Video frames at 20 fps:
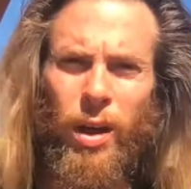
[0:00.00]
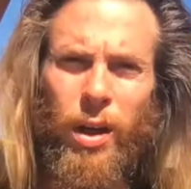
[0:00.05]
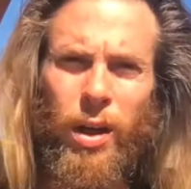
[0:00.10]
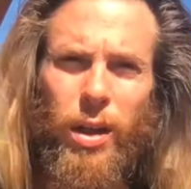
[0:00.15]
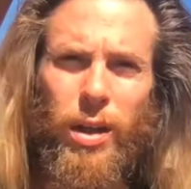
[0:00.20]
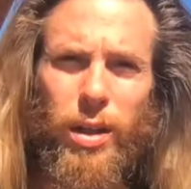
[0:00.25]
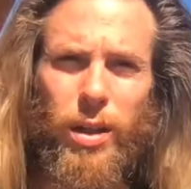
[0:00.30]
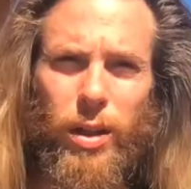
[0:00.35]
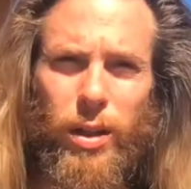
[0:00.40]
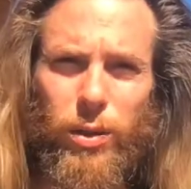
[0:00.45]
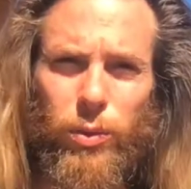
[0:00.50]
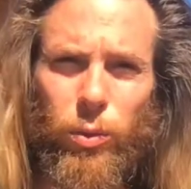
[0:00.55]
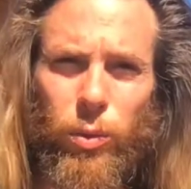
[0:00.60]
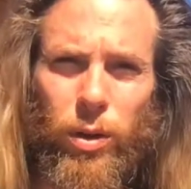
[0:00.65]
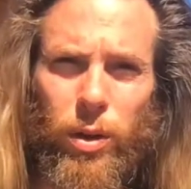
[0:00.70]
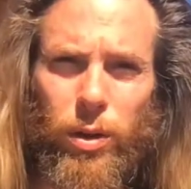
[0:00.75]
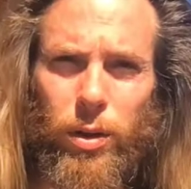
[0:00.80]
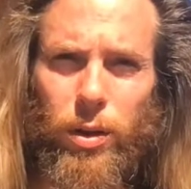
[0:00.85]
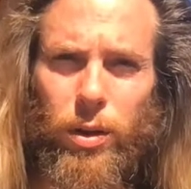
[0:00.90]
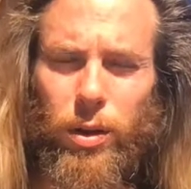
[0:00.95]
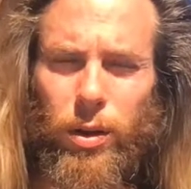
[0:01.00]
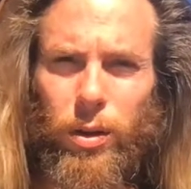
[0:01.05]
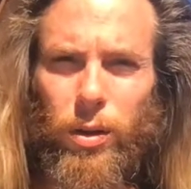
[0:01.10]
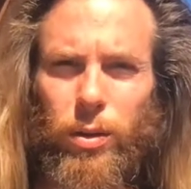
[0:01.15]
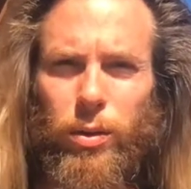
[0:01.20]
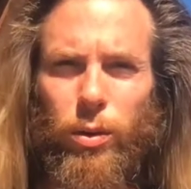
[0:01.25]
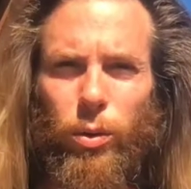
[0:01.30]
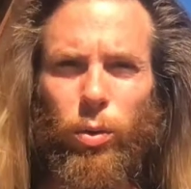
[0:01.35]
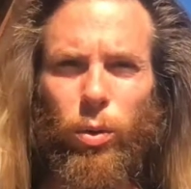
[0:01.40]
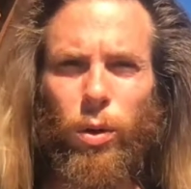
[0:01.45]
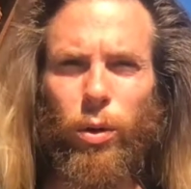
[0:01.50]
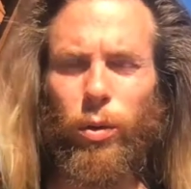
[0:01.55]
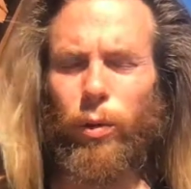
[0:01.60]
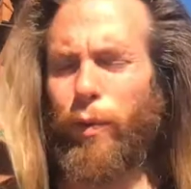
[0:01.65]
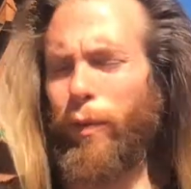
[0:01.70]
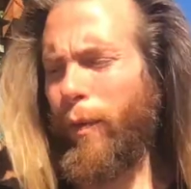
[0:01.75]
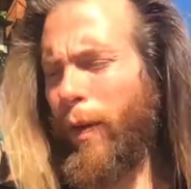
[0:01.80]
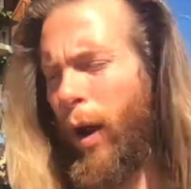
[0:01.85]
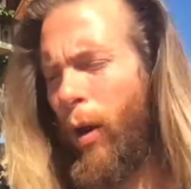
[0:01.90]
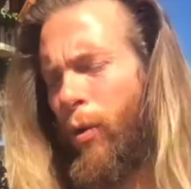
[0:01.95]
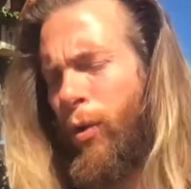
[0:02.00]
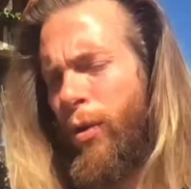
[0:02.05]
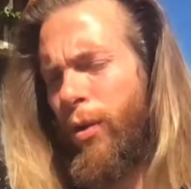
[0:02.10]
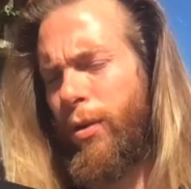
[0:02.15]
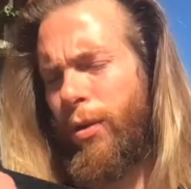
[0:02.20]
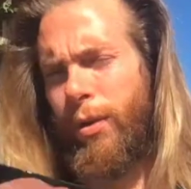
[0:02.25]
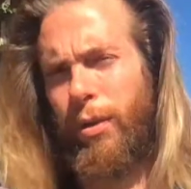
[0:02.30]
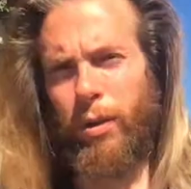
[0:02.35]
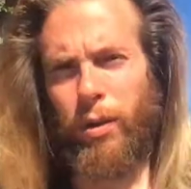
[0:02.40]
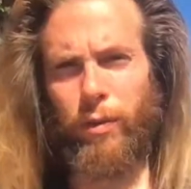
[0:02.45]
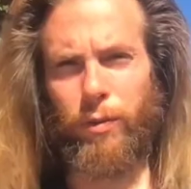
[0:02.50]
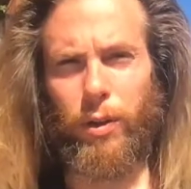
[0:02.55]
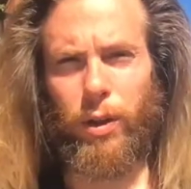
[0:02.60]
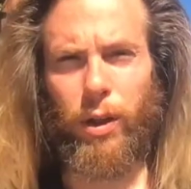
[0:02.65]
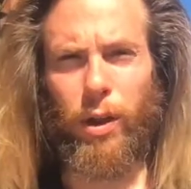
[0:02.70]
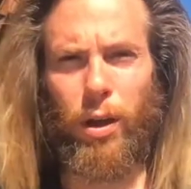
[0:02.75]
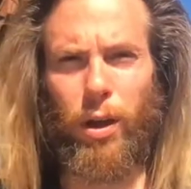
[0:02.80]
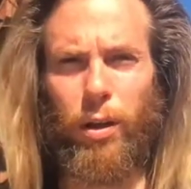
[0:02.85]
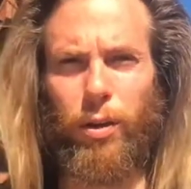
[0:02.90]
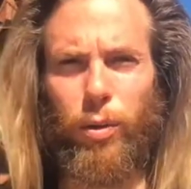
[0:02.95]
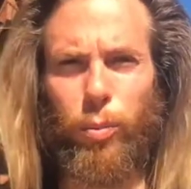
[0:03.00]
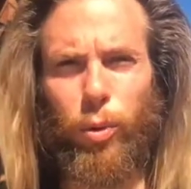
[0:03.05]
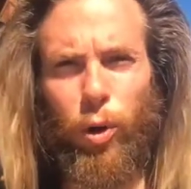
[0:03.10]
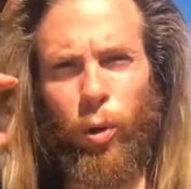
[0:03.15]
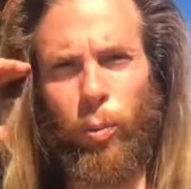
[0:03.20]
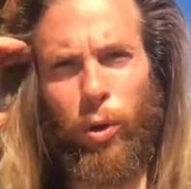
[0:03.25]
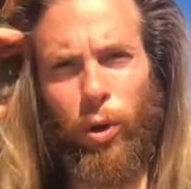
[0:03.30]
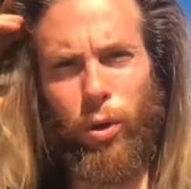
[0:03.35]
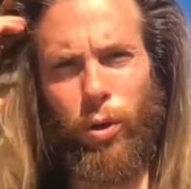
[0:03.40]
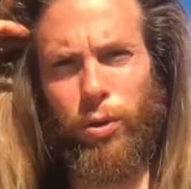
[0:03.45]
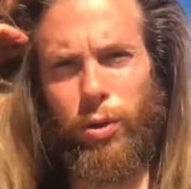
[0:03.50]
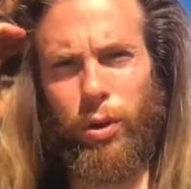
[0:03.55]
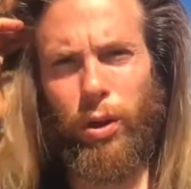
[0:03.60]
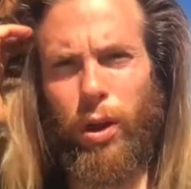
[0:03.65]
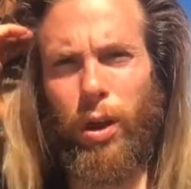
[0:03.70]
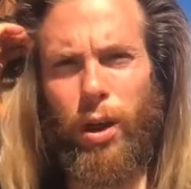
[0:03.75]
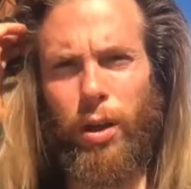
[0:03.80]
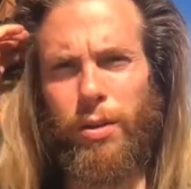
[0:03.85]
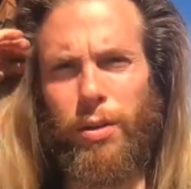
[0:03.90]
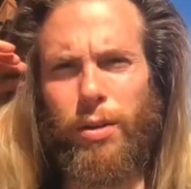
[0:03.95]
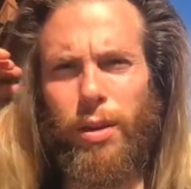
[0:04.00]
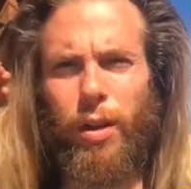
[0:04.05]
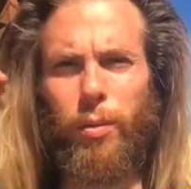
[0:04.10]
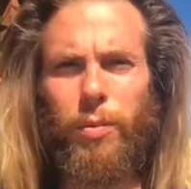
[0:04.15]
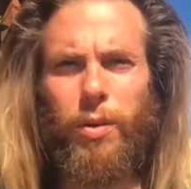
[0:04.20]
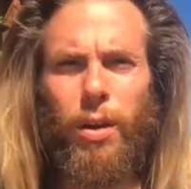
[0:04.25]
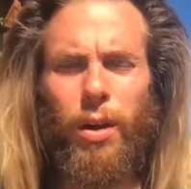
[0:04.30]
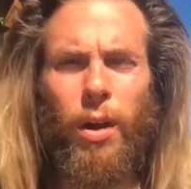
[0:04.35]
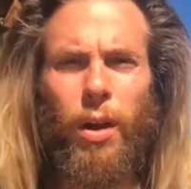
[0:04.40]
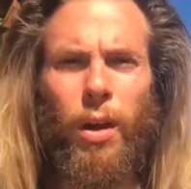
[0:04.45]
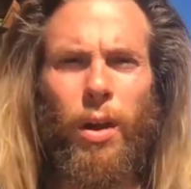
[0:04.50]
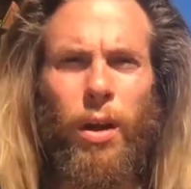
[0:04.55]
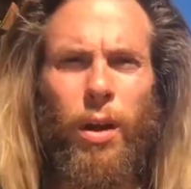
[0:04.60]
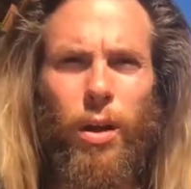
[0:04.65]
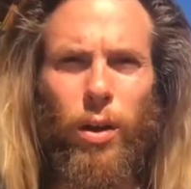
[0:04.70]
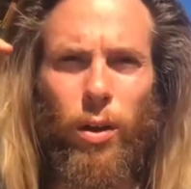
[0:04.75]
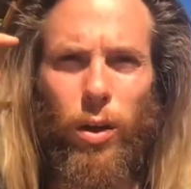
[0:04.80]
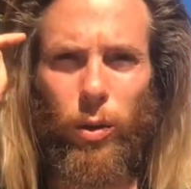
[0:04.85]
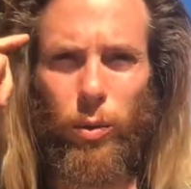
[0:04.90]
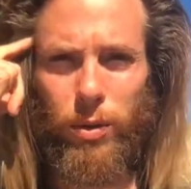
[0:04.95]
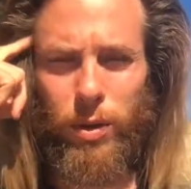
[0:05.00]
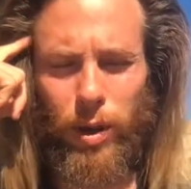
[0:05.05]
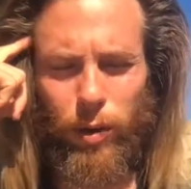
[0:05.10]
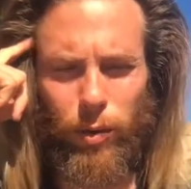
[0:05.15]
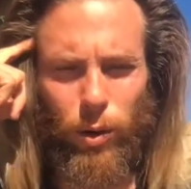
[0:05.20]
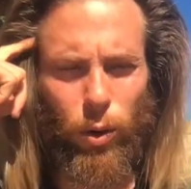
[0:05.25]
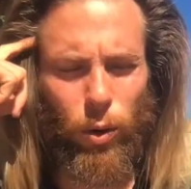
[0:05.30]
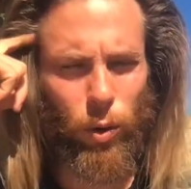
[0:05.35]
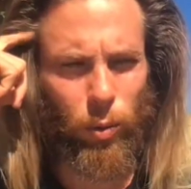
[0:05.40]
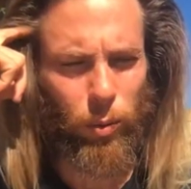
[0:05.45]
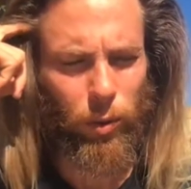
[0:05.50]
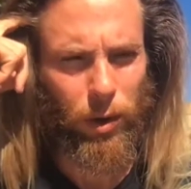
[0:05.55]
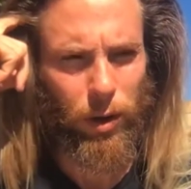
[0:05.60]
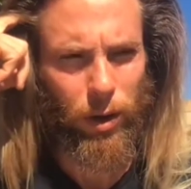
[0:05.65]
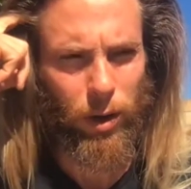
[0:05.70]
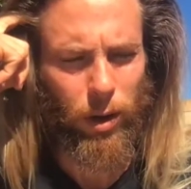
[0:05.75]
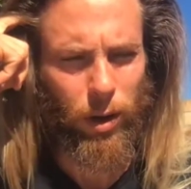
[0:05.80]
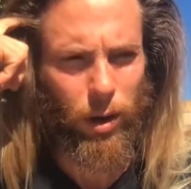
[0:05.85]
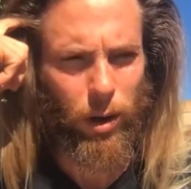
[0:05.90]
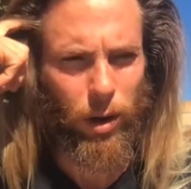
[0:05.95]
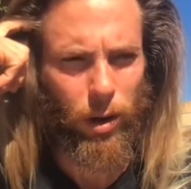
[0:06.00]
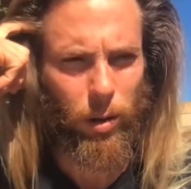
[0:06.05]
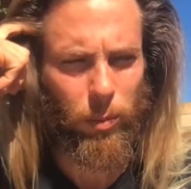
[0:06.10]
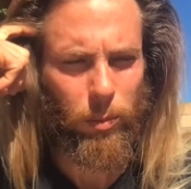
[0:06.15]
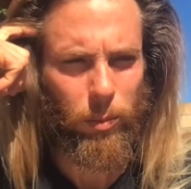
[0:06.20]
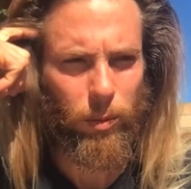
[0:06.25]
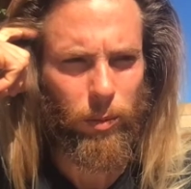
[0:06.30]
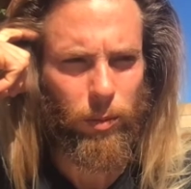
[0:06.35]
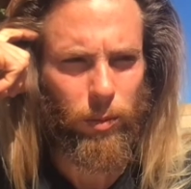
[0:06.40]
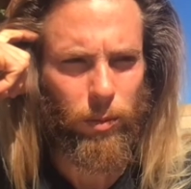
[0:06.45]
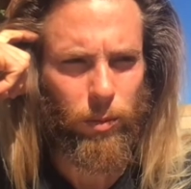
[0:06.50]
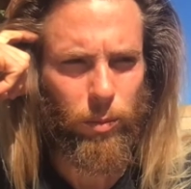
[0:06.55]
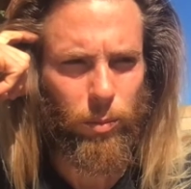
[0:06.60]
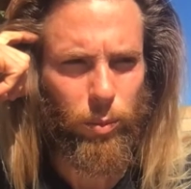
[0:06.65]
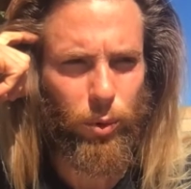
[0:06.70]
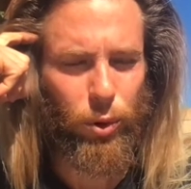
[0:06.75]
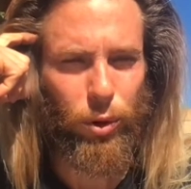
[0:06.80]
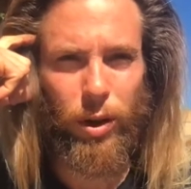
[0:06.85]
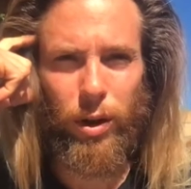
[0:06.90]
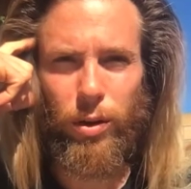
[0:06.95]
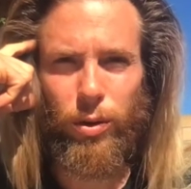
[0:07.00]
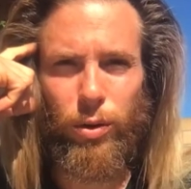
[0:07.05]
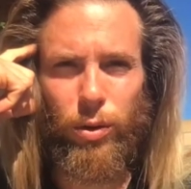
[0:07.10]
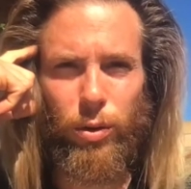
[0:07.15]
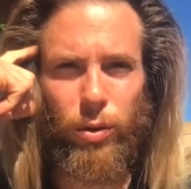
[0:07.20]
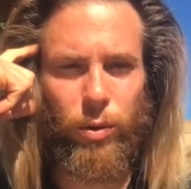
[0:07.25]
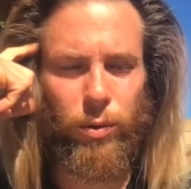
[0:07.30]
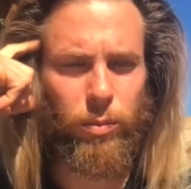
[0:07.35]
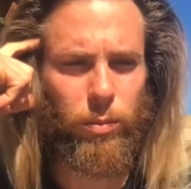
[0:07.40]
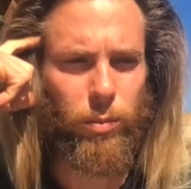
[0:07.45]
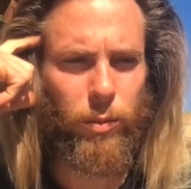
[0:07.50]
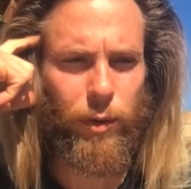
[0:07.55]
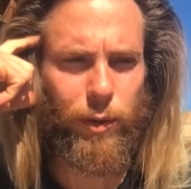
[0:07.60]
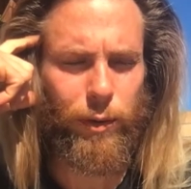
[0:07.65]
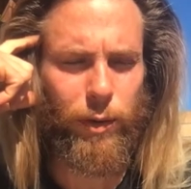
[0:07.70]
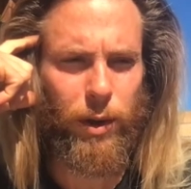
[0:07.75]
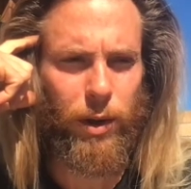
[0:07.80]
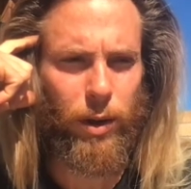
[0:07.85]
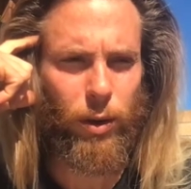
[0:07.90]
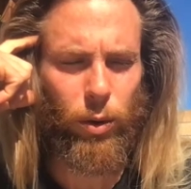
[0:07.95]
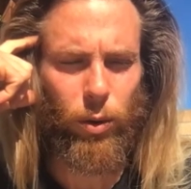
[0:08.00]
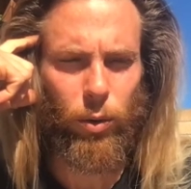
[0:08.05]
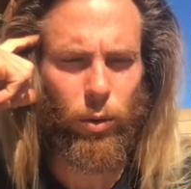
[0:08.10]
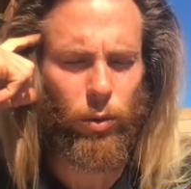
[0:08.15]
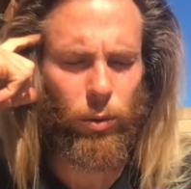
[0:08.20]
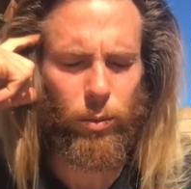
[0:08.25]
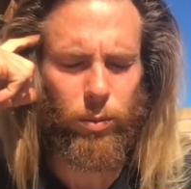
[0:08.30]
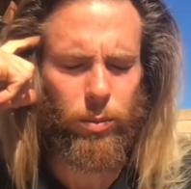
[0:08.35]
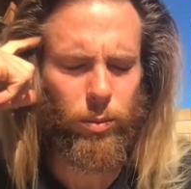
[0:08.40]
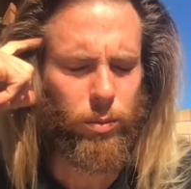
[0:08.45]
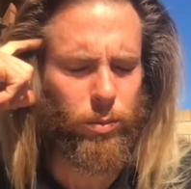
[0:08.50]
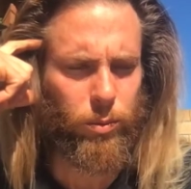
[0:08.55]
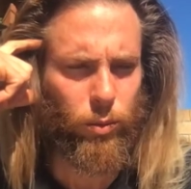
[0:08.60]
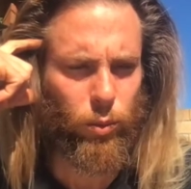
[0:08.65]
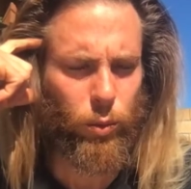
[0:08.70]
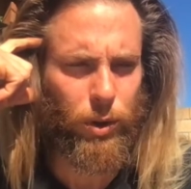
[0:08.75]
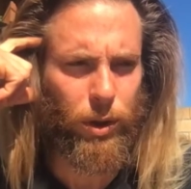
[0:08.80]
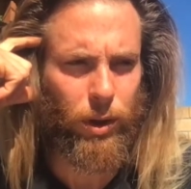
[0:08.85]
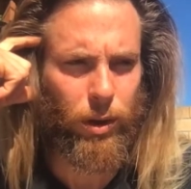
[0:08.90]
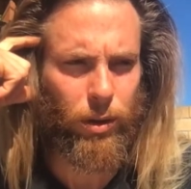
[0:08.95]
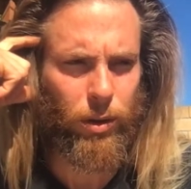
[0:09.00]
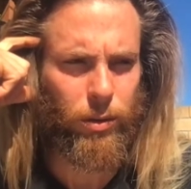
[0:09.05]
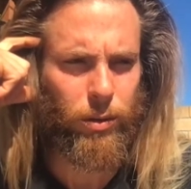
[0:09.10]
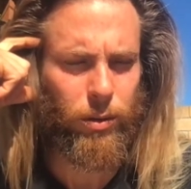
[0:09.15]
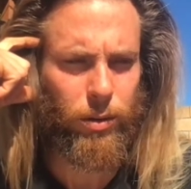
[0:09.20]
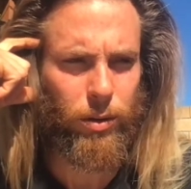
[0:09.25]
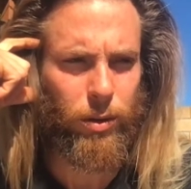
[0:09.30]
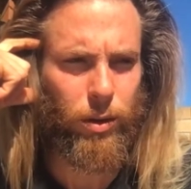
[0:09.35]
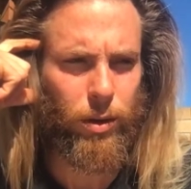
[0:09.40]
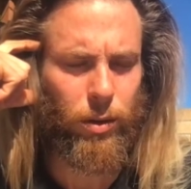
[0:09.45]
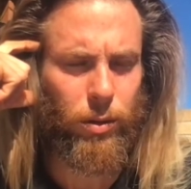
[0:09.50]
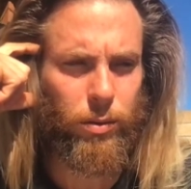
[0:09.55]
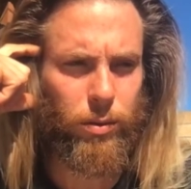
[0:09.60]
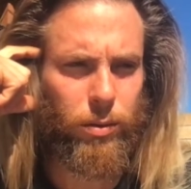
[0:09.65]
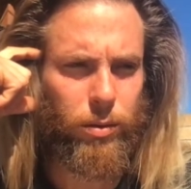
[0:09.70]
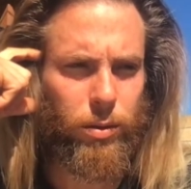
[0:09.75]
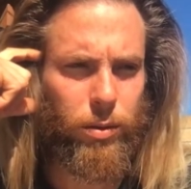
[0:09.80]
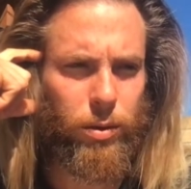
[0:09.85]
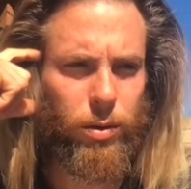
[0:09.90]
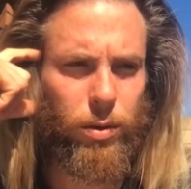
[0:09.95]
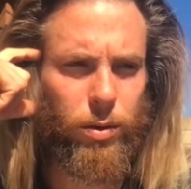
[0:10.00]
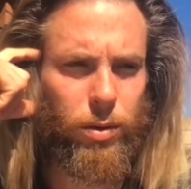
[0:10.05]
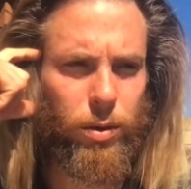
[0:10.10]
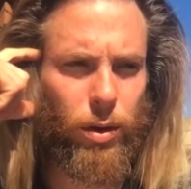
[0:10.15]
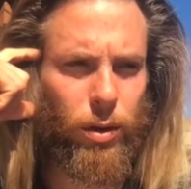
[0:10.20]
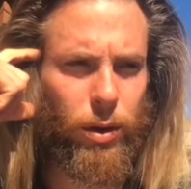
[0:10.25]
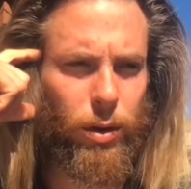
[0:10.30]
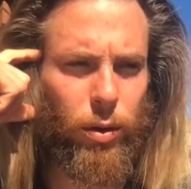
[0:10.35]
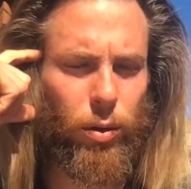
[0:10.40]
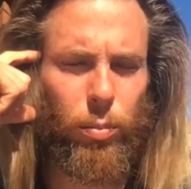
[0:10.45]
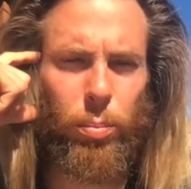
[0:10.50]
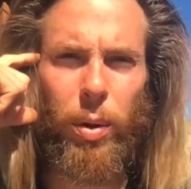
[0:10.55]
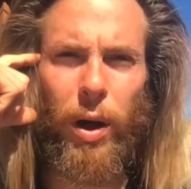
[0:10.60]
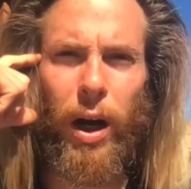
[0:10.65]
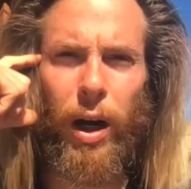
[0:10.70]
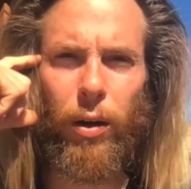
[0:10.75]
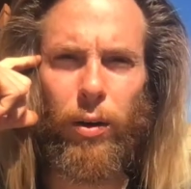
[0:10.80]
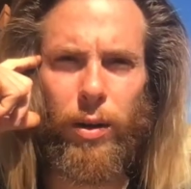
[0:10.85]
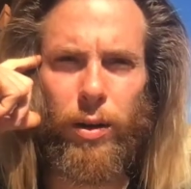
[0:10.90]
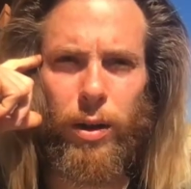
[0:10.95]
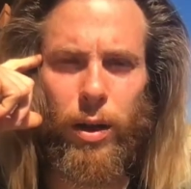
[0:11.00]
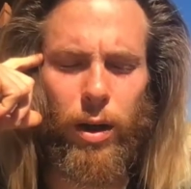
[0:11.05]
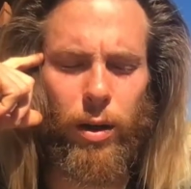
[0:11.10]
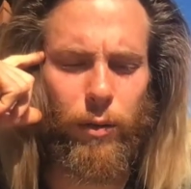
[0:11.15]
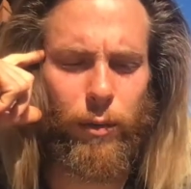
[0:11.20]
He is one of the quote-unquote founders of the permaculture concept, along with David Holmgren. Brilliant dude, funny old, weird, dirty old pirate kind of